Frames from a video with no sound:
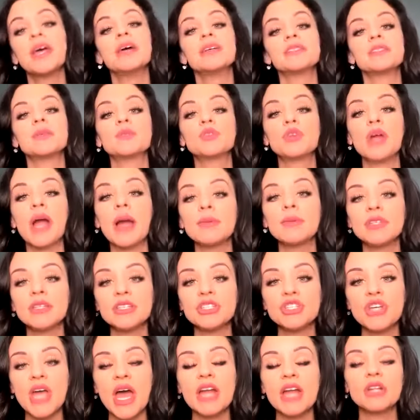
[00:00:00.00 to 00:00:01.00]
Subscribe to the
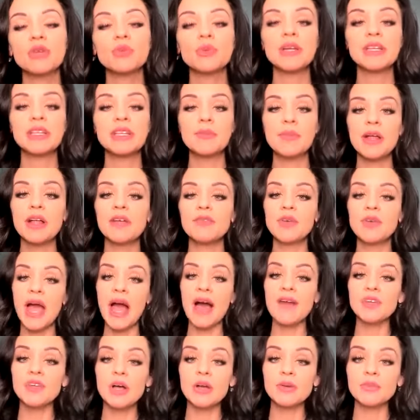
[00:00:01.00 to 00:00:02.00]
channel, ring the bell. If you
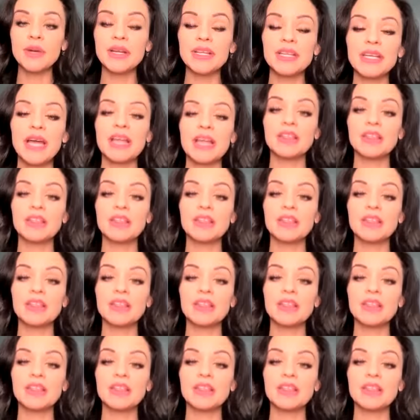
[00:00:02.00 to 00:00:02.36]
haven't already,